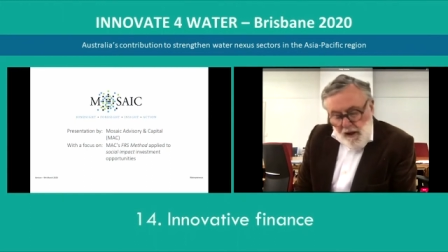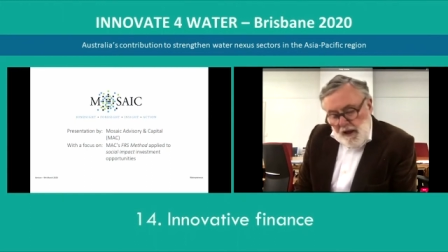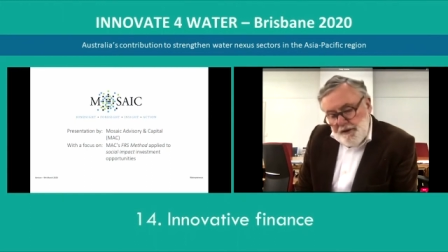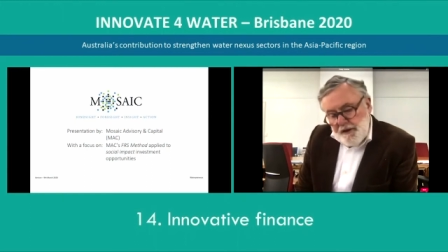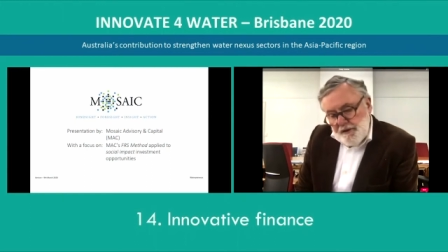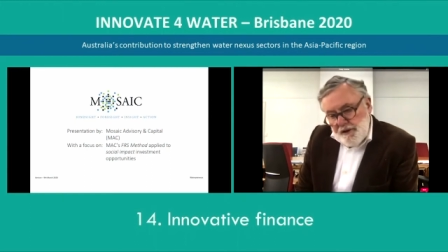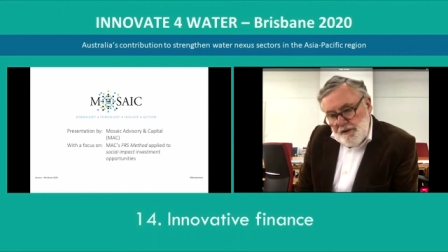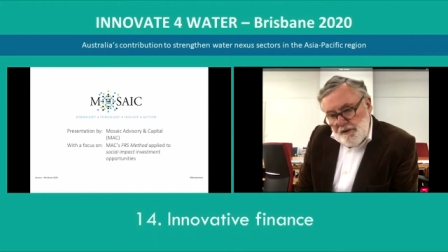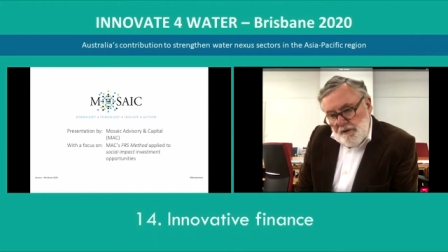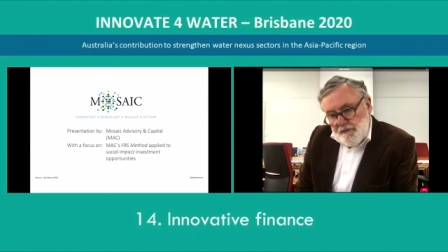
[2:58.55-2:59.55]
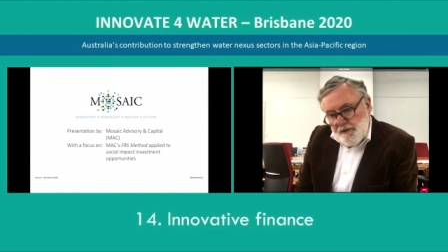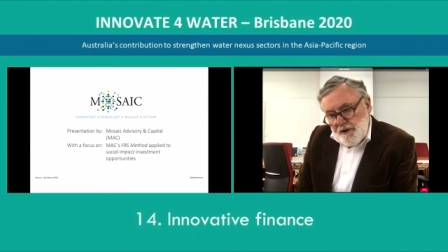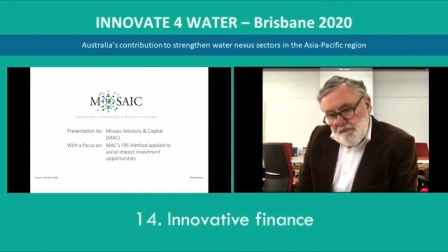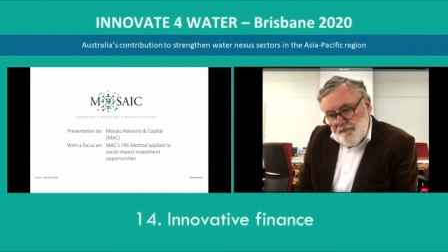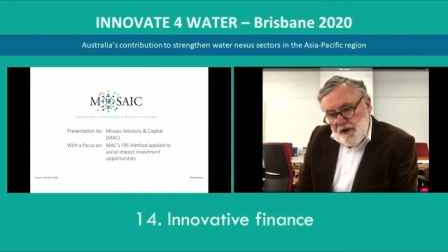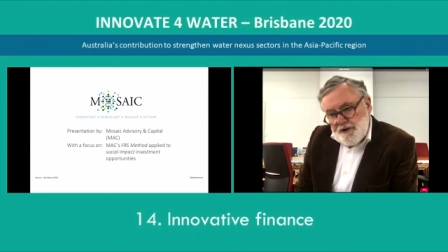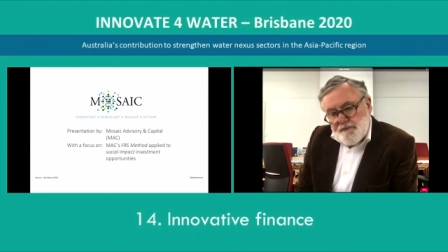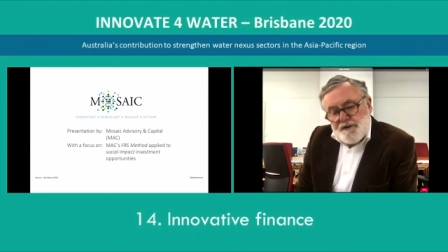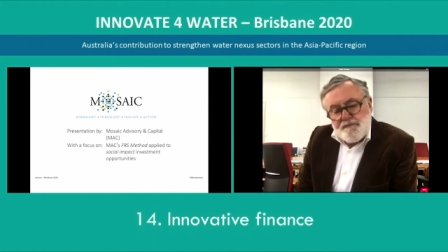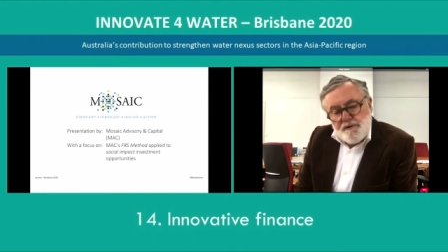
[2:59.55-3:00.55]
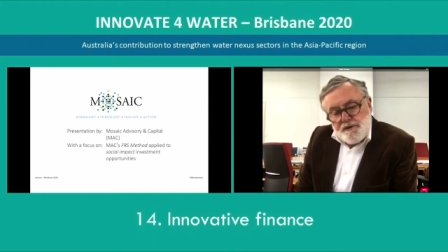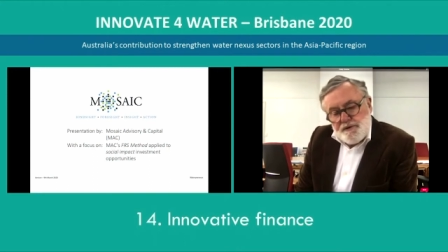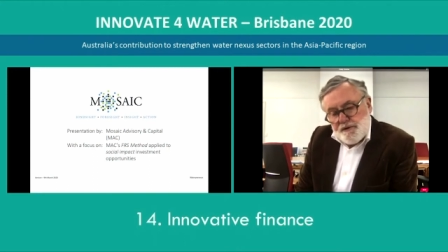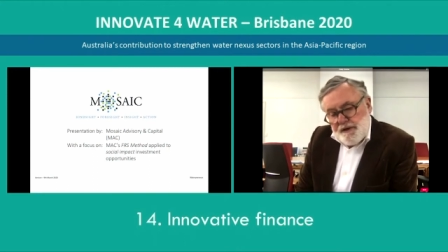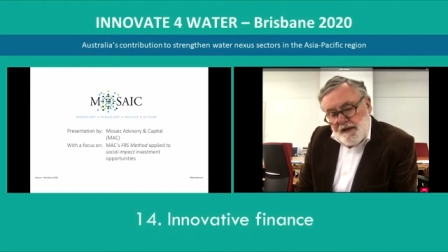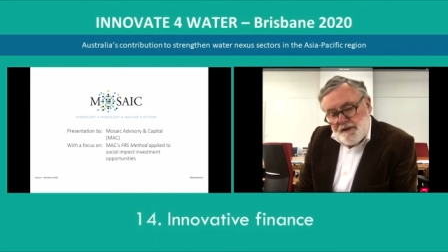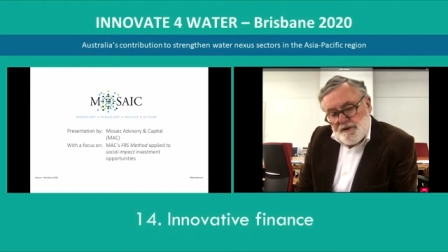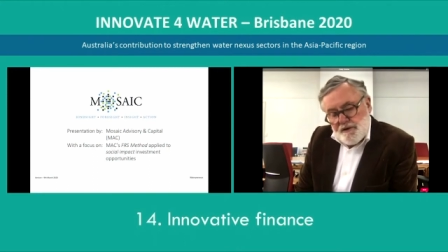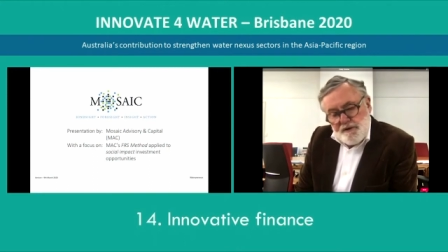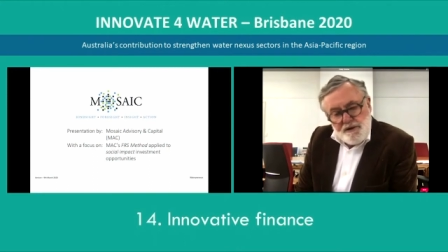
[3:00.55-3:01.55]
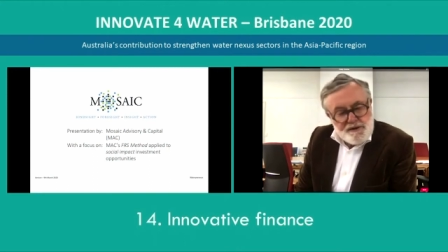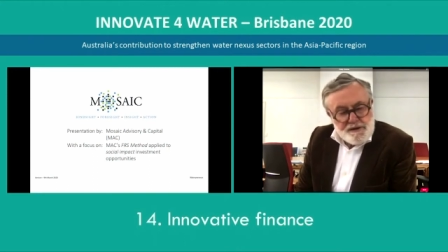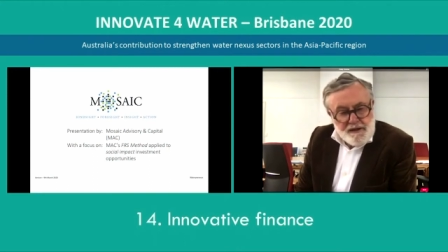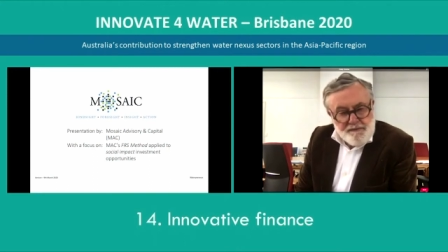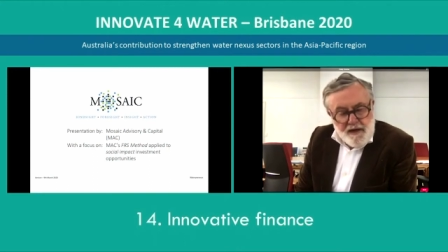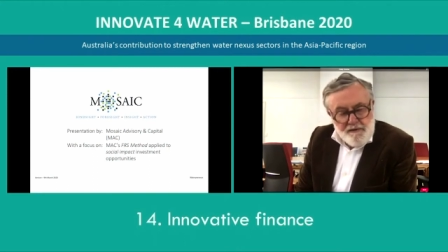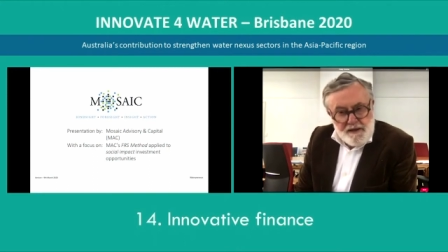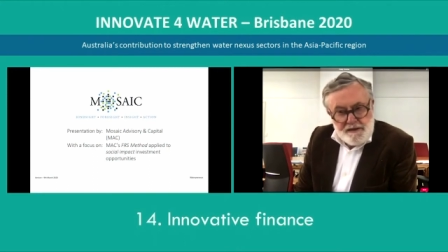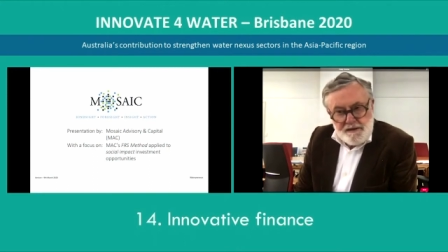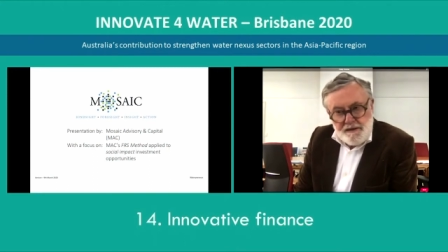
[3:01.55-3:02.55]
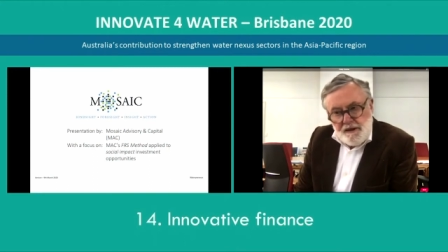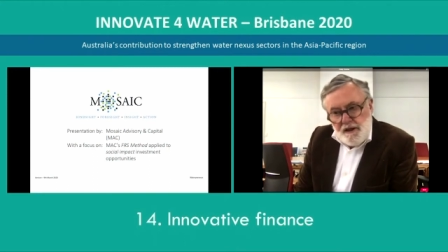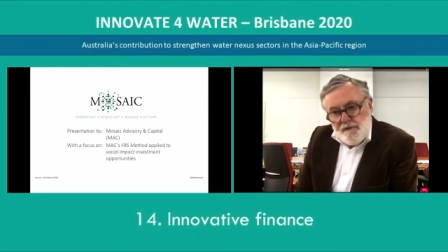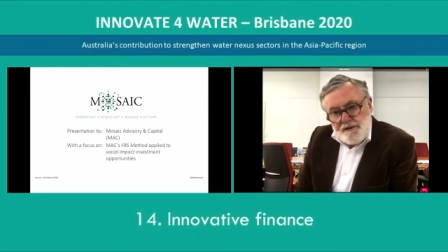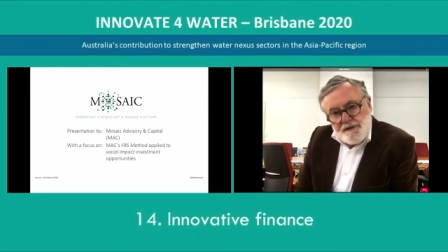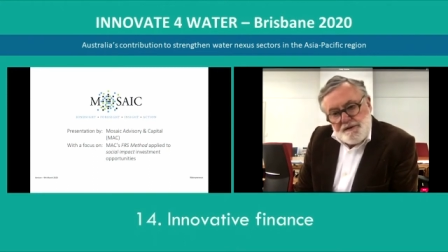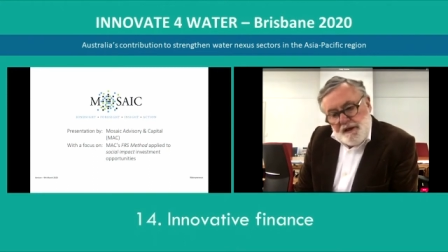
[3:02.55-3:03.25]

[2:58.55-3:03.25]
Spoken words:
And the approach, which the shorthand term we use is FRS, which